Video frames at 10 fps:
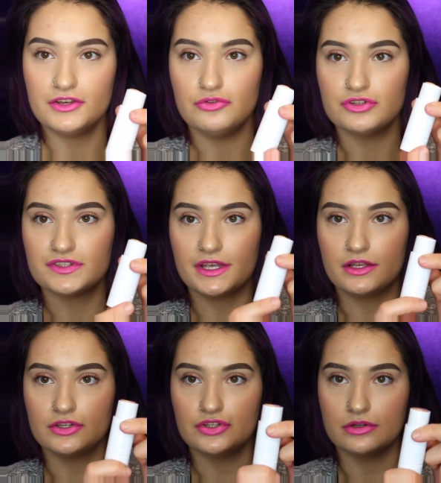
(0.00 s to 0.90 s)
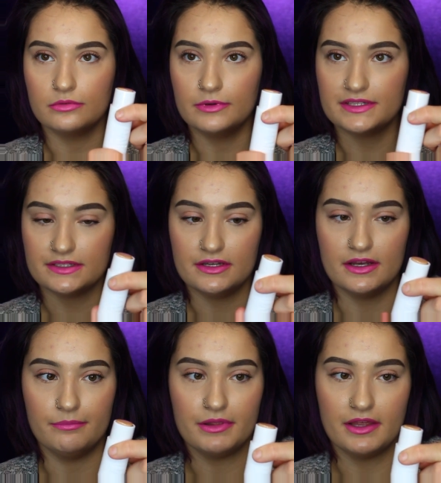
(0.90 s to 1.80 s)
Then you just like twist it
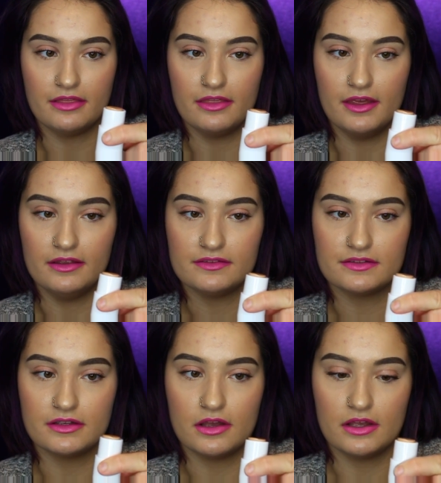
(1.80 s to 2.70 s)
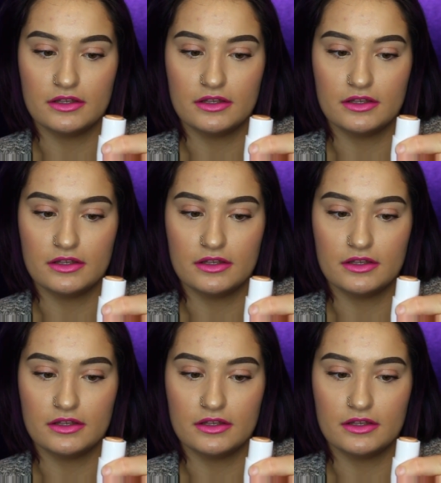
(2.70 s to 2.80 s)
up like this.